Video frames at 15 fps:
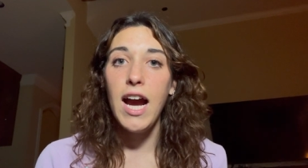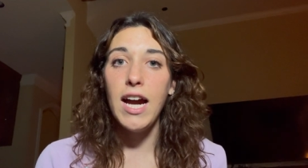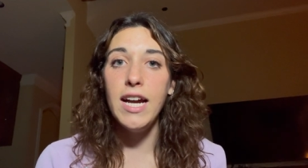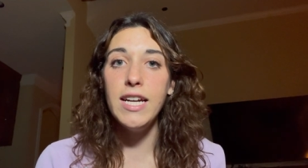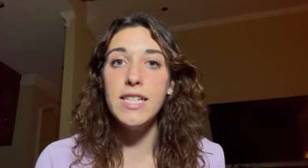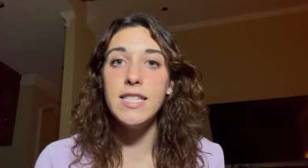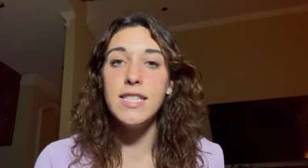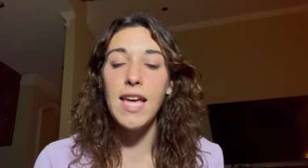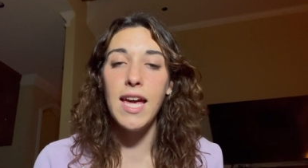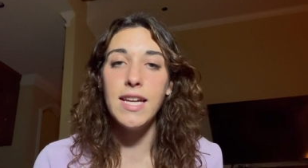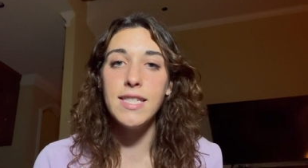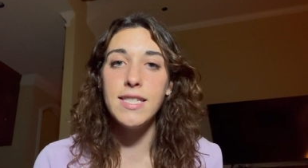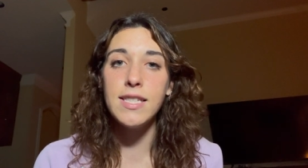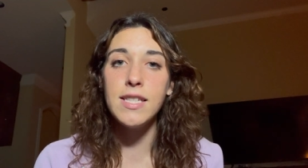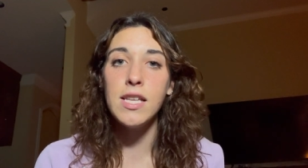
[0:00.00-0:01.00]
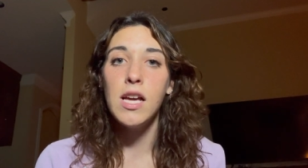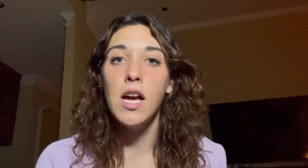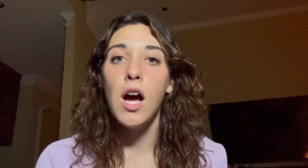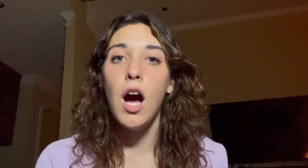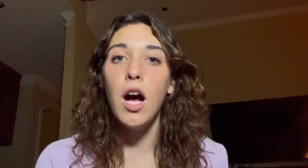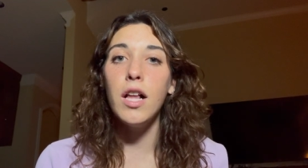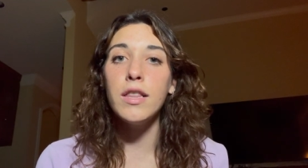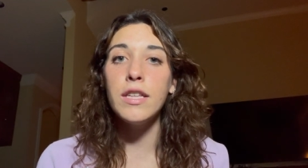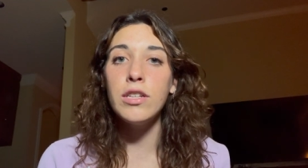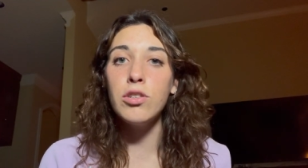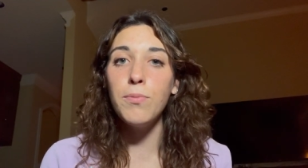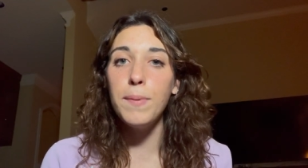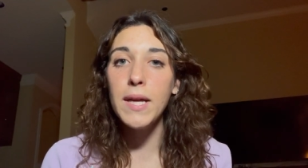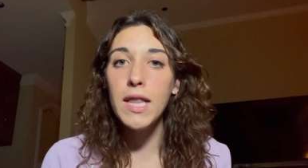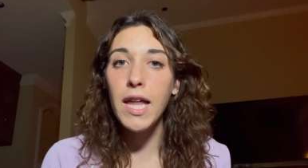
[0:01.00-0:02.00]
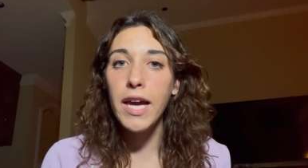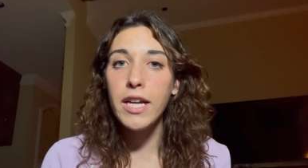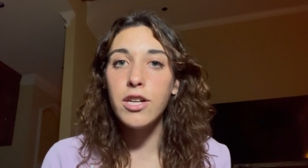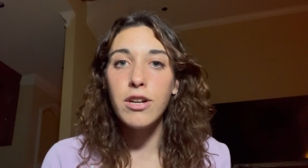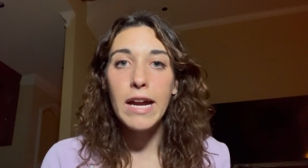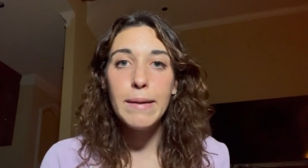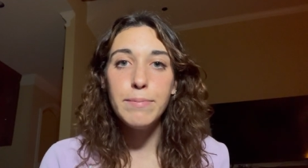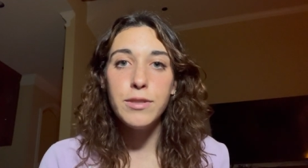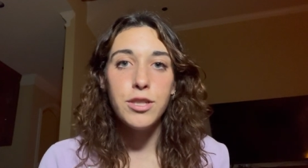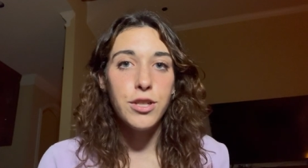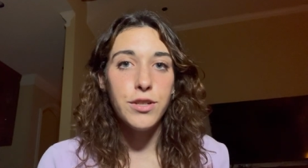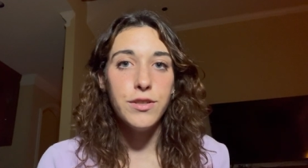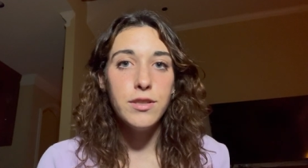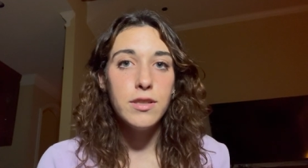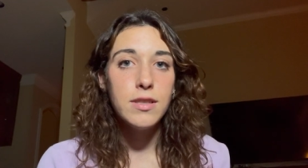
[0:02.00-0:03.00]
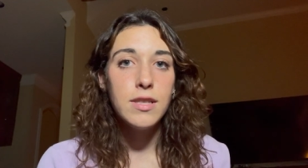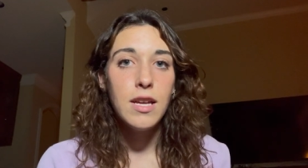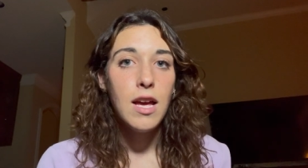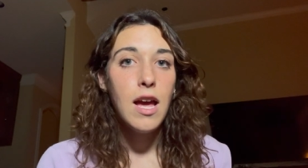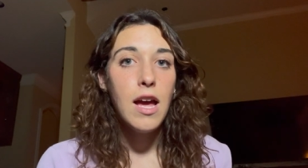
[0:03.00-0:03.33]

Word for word: It tastes a little bit like grape juice